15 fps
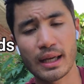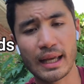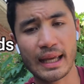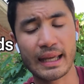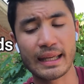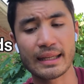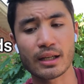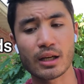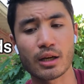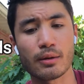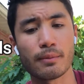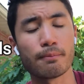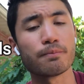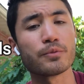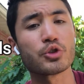a
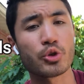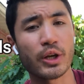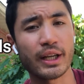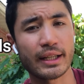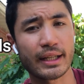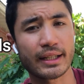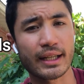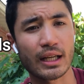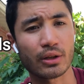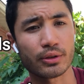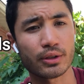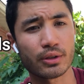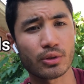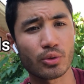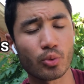trading
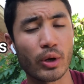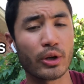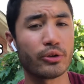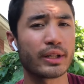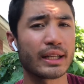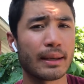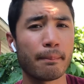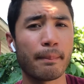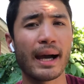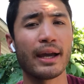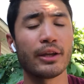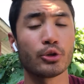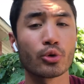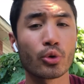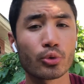account where you can buy
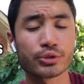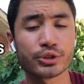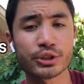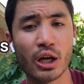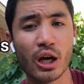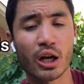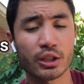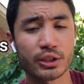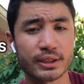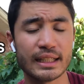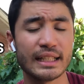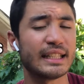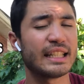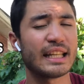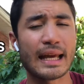your own stocks,
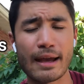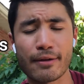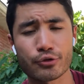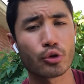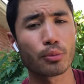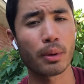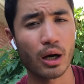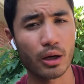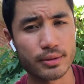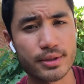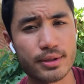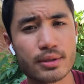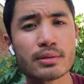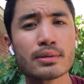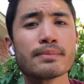ETFs, or bonds.